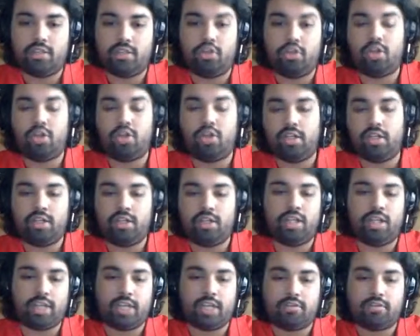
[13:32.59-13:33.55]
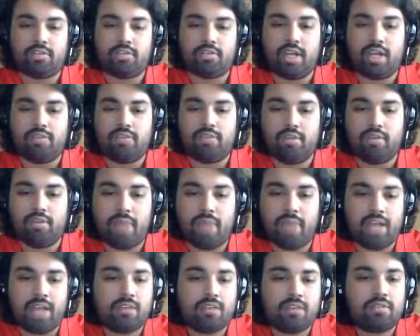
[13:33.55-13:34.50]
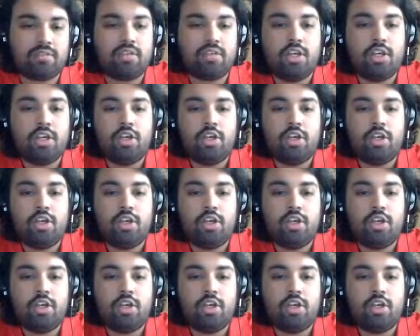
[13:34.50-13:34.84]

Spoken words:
the electrical side of your pneumatics.